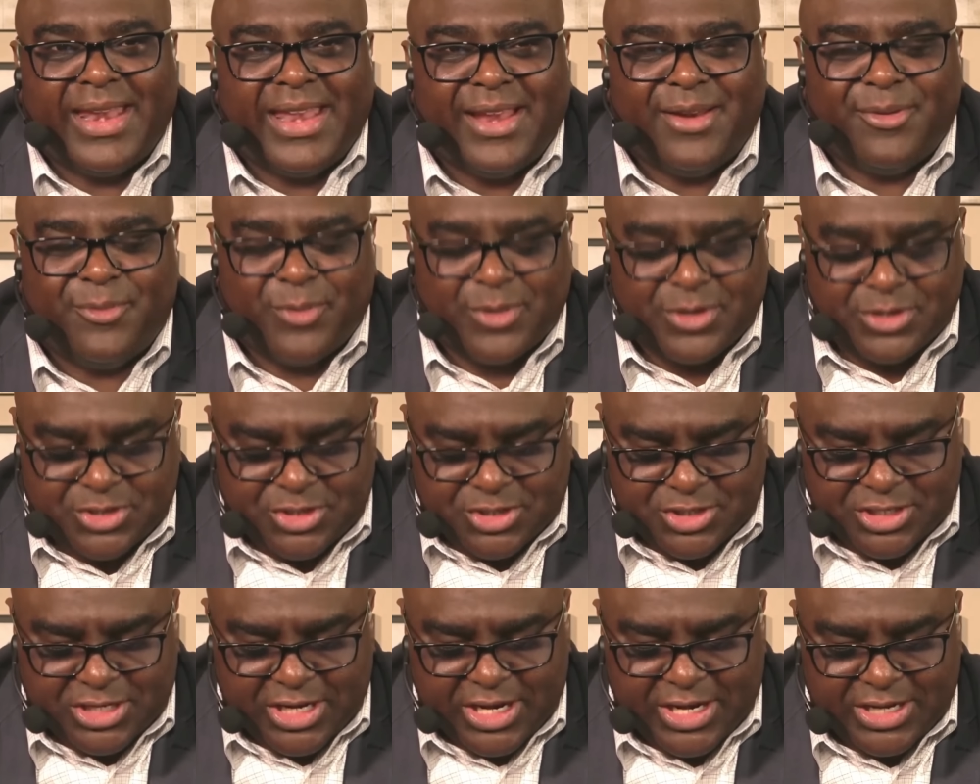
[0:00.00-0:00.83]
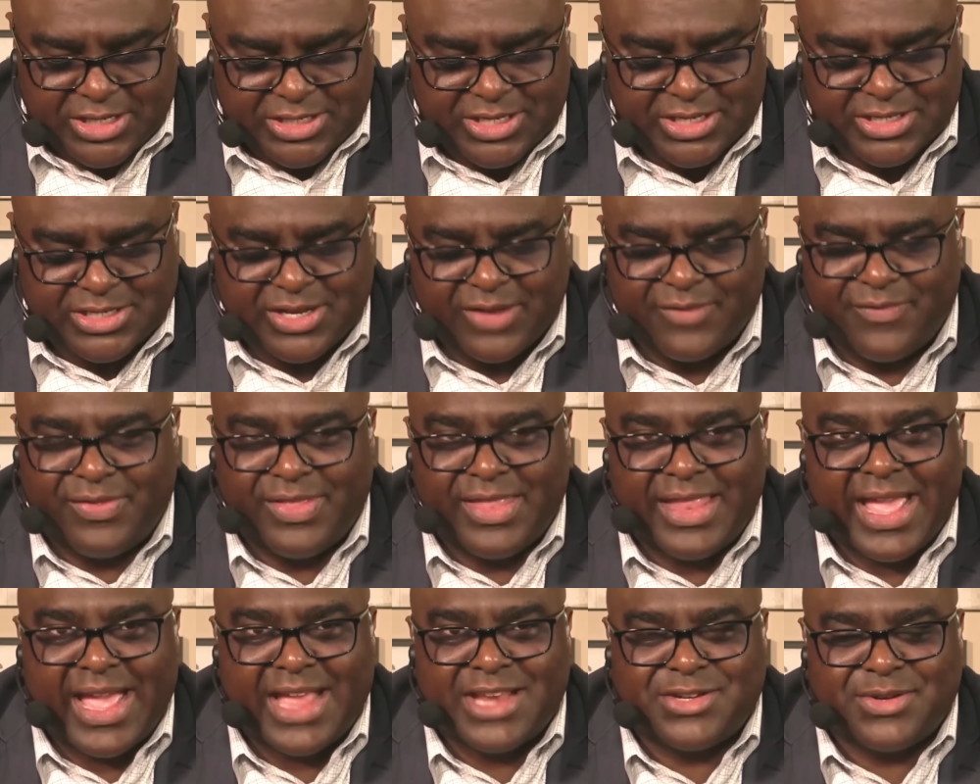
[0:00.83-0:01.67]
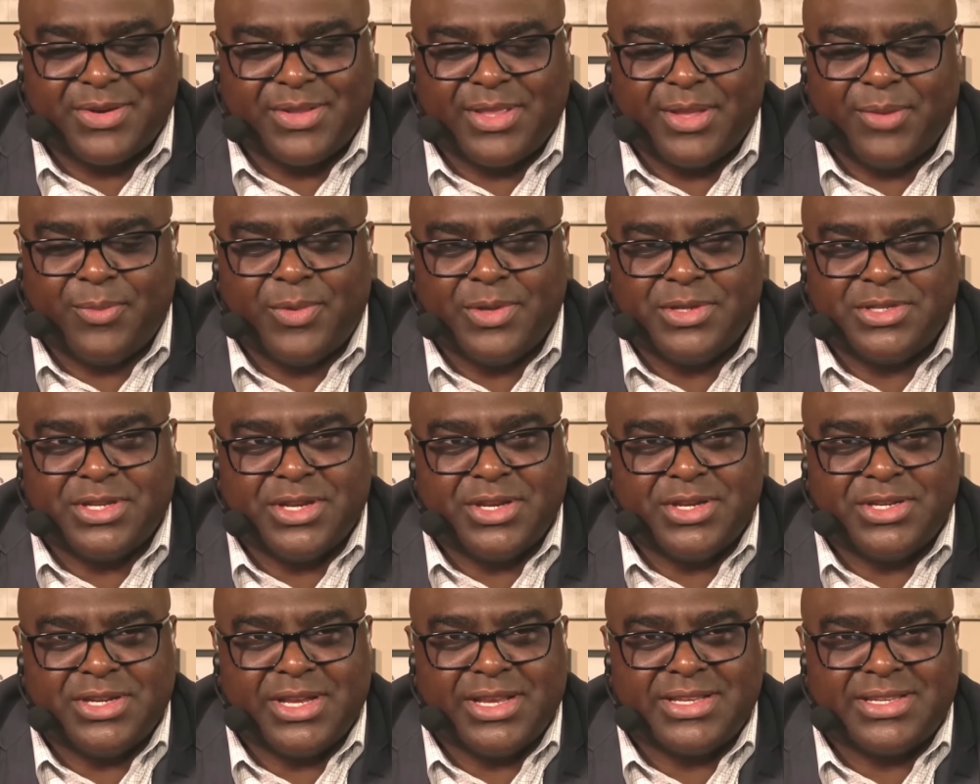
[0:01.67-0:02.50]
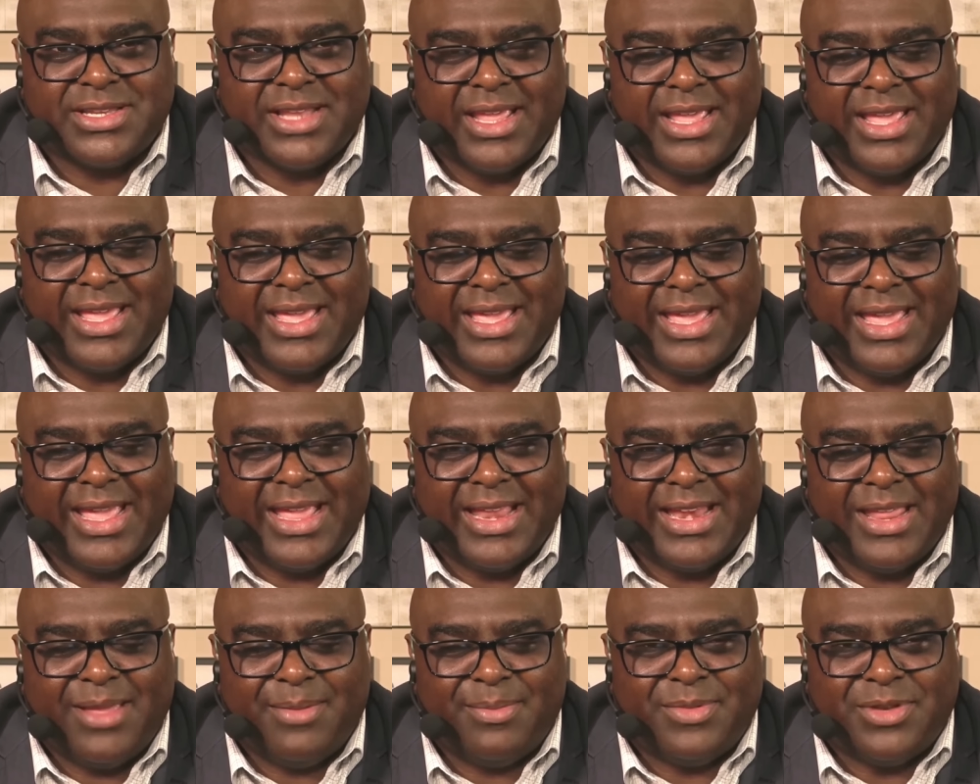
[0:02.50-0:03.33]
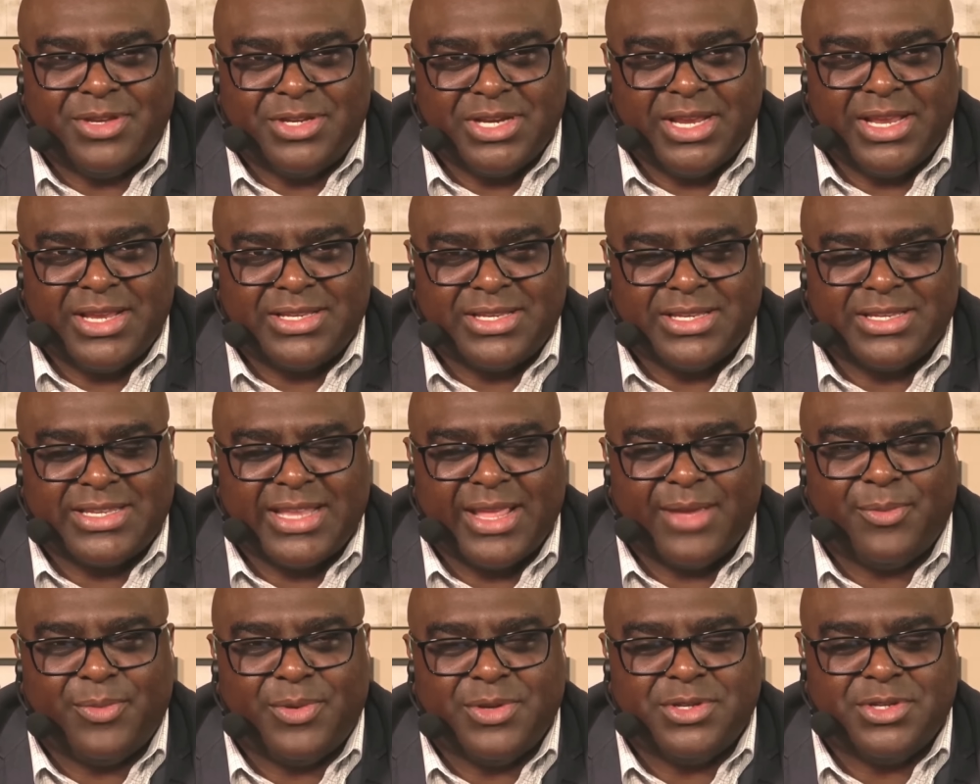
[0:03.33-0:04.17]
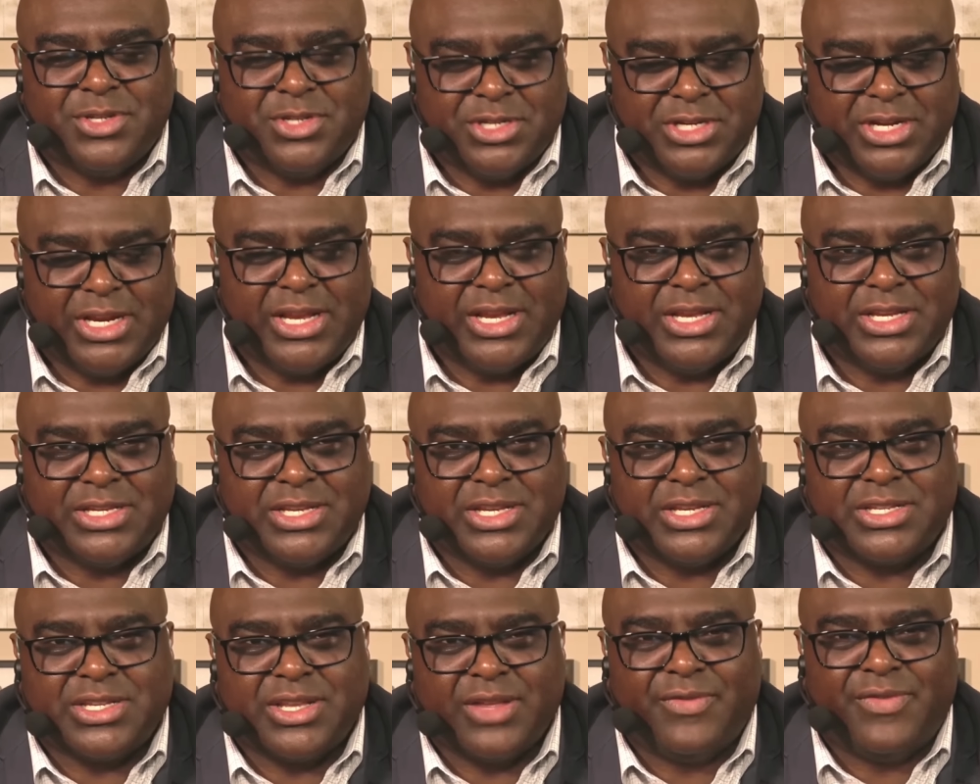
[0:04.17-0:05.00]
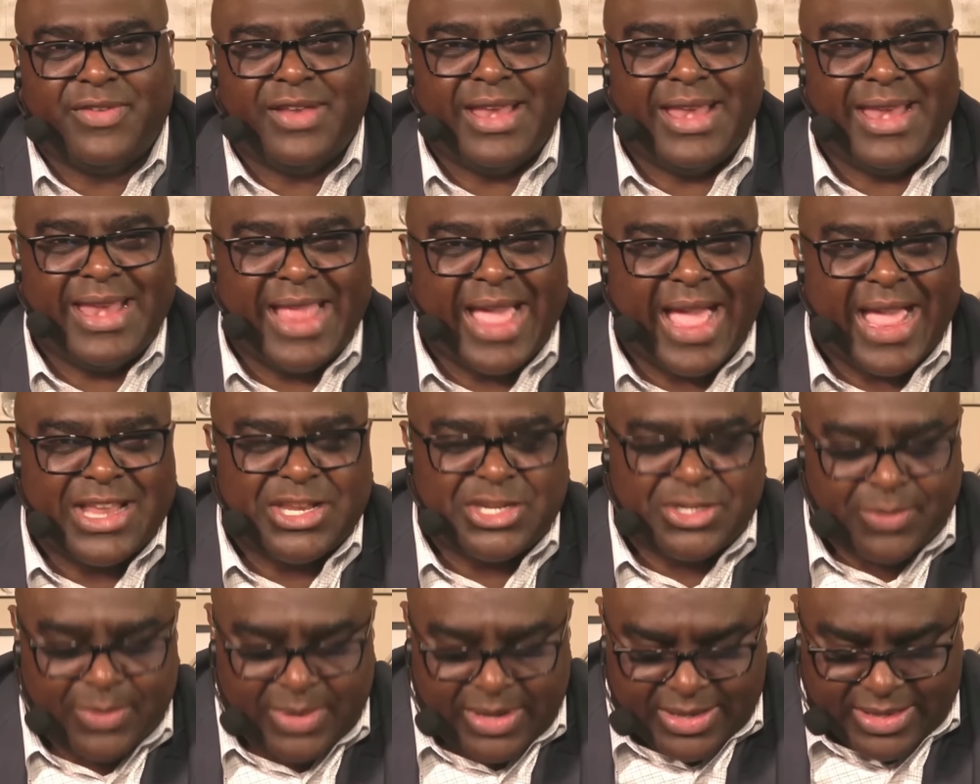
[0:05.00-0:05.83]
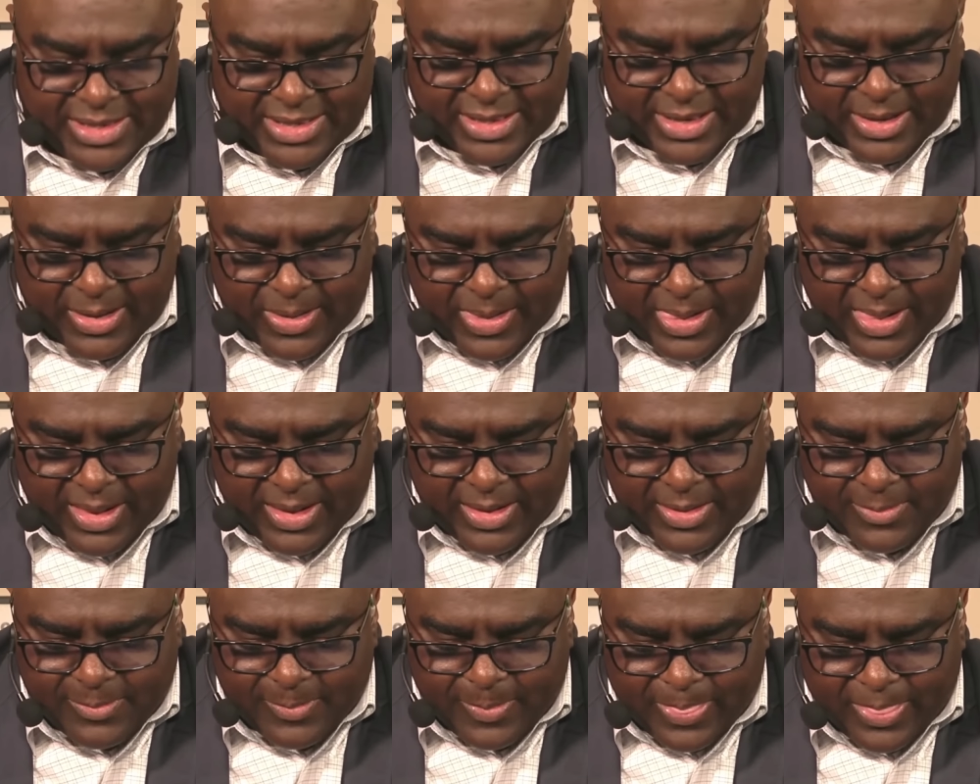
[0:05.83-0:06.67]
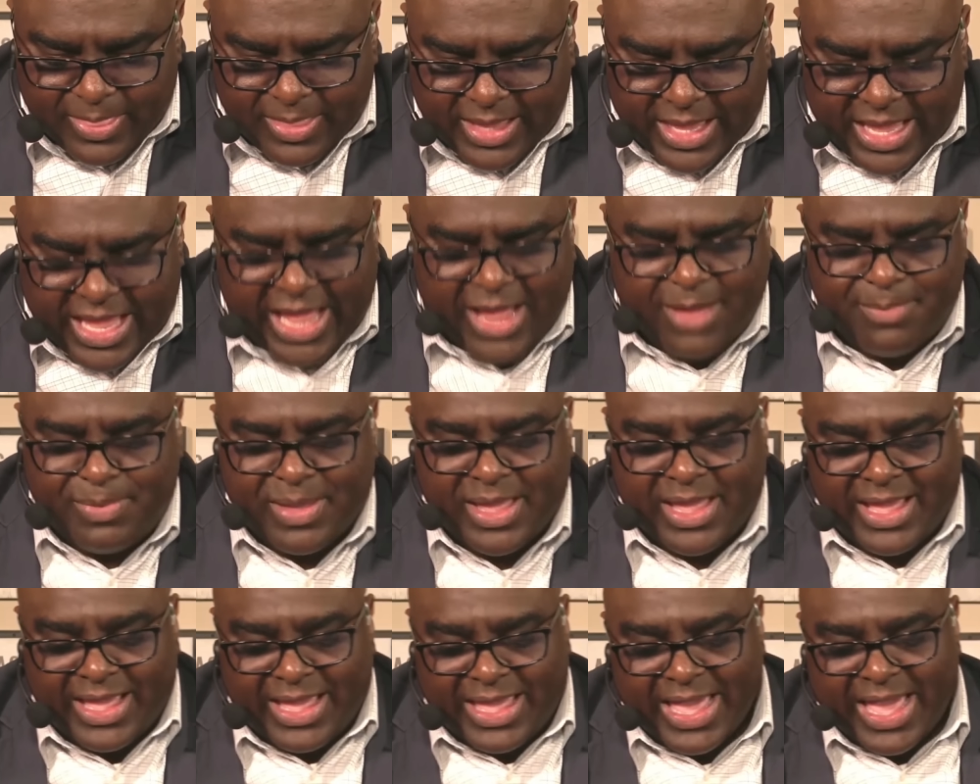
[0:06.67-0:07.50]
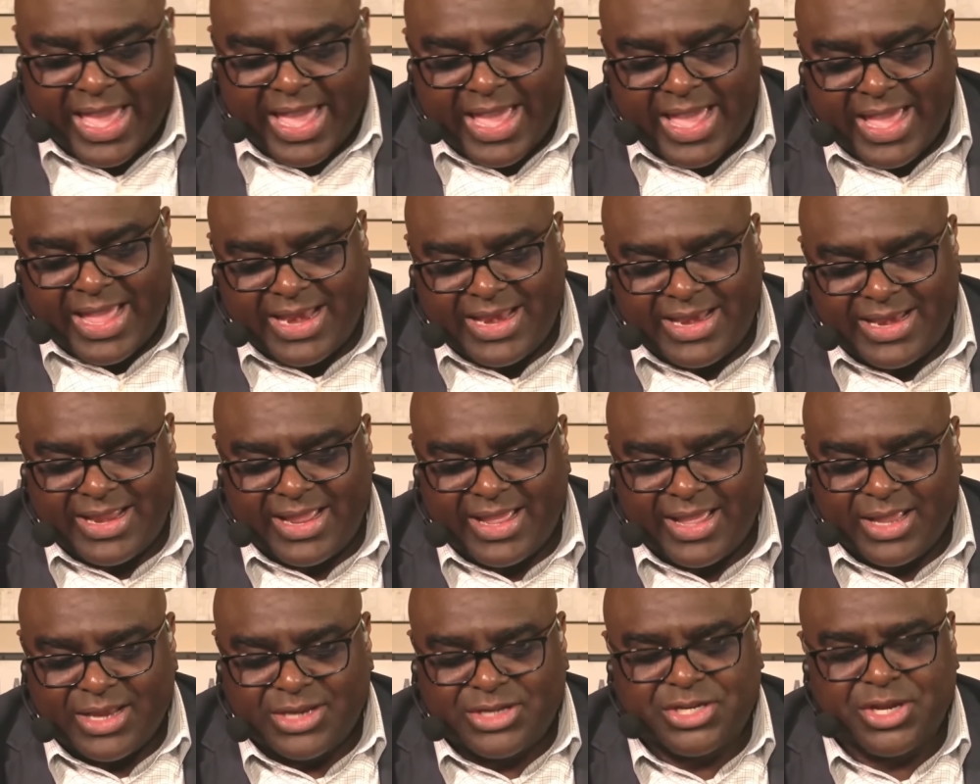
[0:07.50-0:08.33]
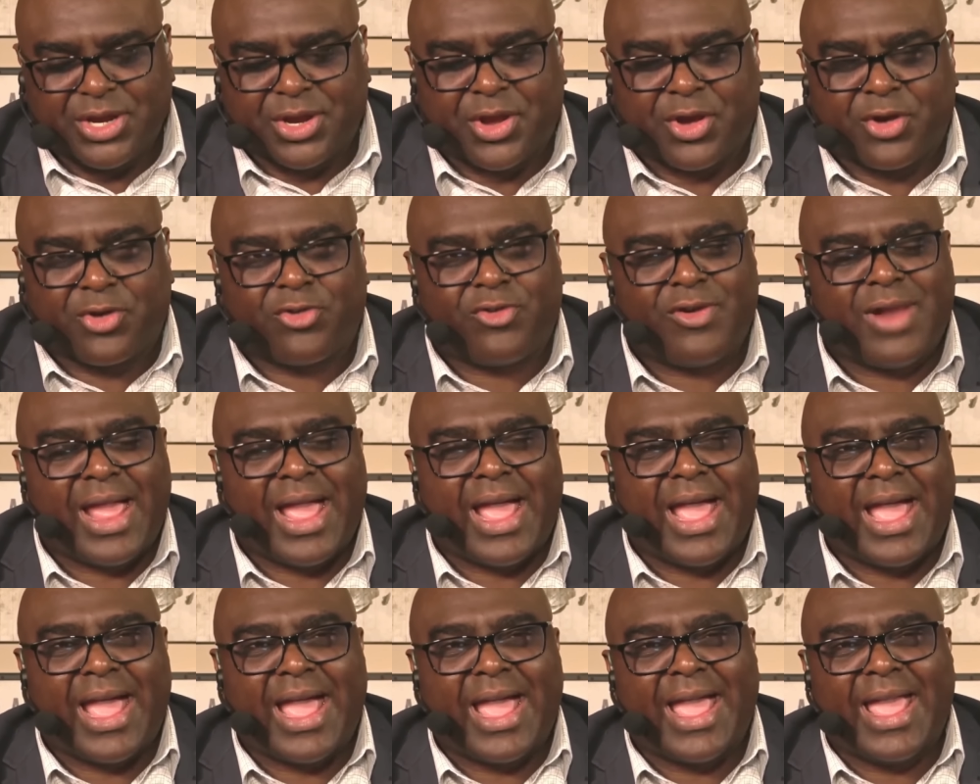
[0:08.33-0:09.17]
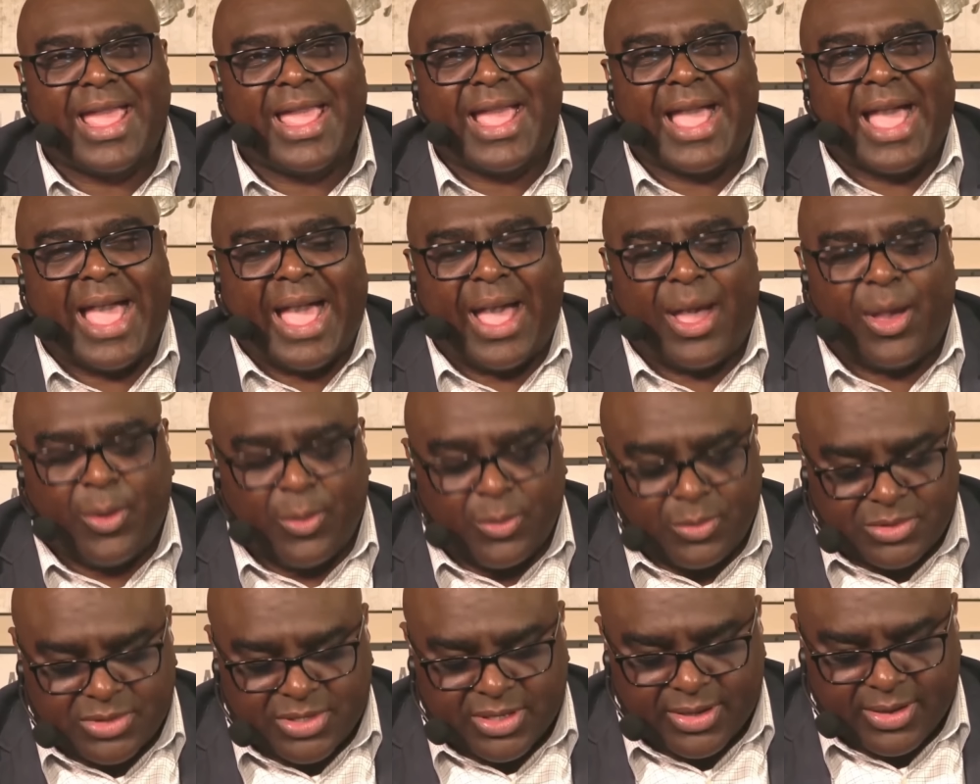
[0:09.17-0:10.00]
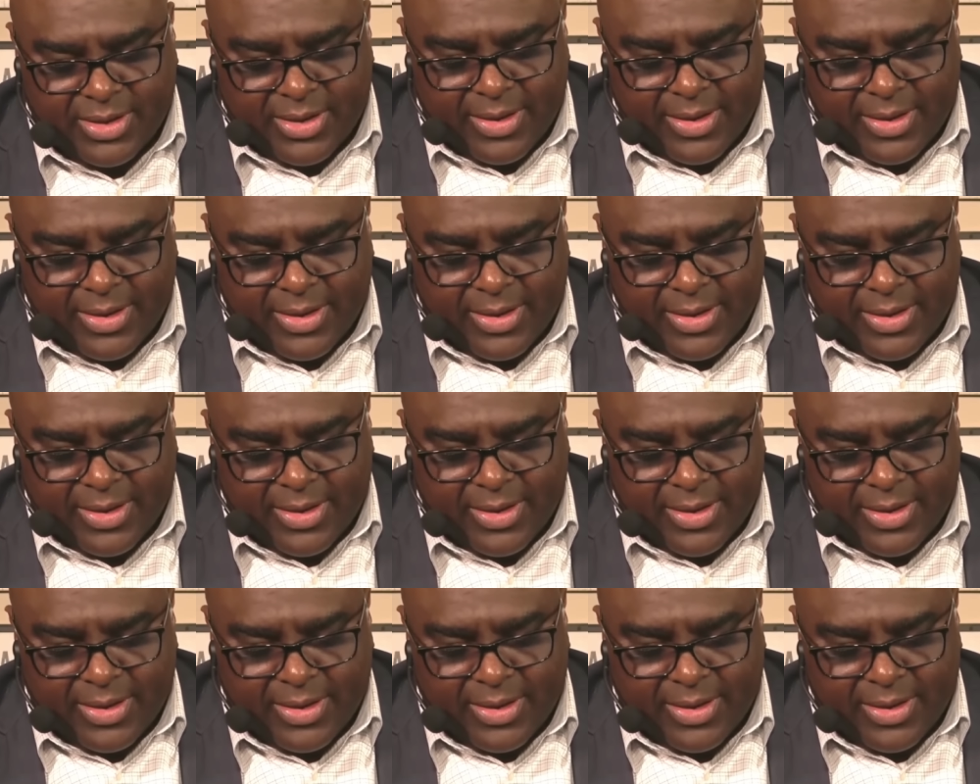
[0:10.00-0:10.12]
it was Jesus of Nazareth, it wasn't just any Jesus, it was Jesus of Nazareth, he began to cry out